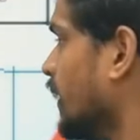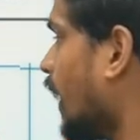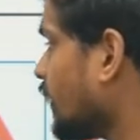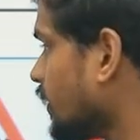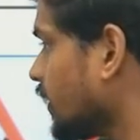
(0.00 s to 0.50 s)

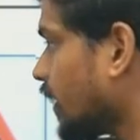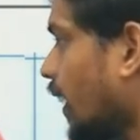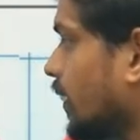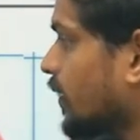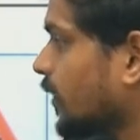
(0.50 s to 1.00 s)
Other than
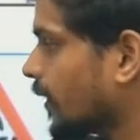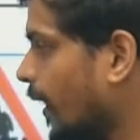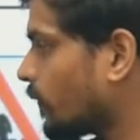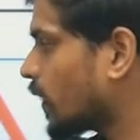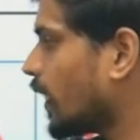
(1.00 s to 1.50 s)
that, this is
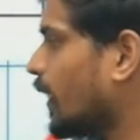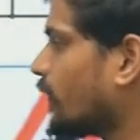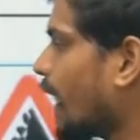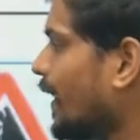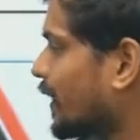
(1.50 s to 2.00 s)
left
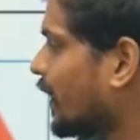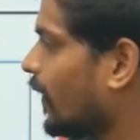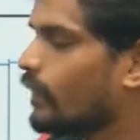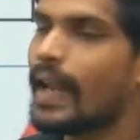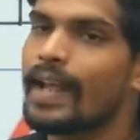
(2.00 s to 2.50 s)
curve, right
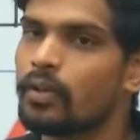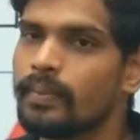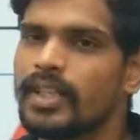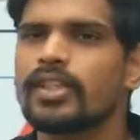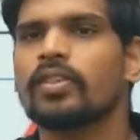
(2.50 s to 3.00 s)
curve, narrow
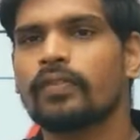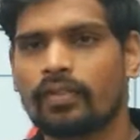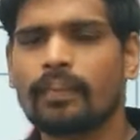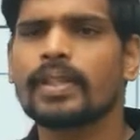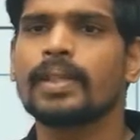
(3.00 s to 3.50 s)
bridge.
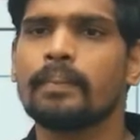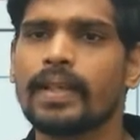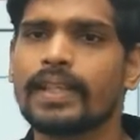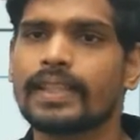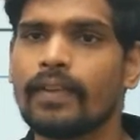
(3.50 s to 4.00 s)
From the
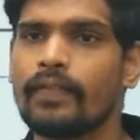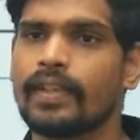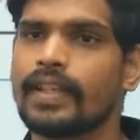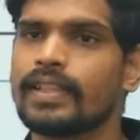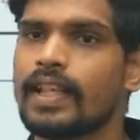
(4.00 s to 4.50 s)
symbol itself,
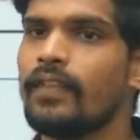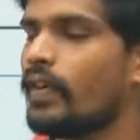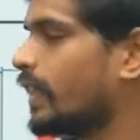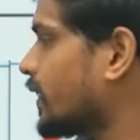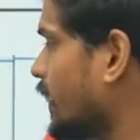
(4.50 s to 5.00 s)
it is
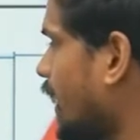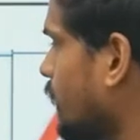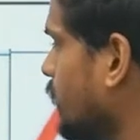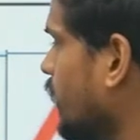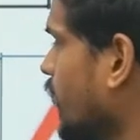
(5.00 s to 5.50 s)

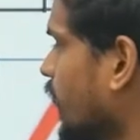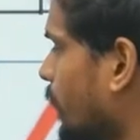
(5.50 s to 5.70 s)
self-understandable.